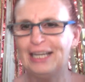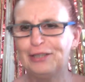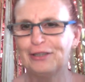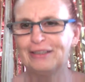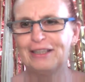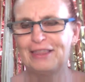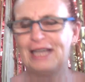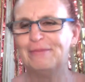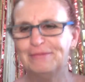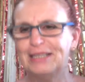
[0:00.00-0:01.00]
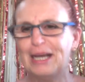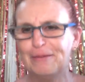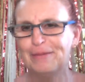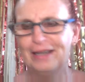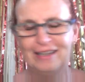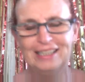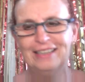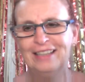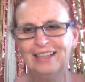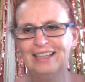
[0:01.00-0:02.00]
You got your thumbs up, but I
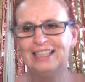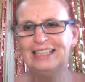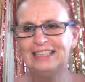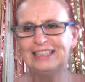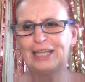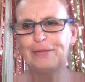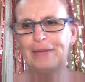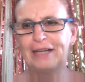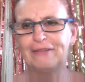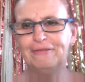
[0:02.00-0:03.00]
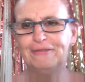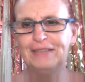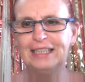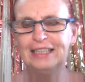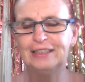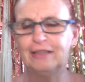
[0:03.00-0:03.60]
need to go back and finish.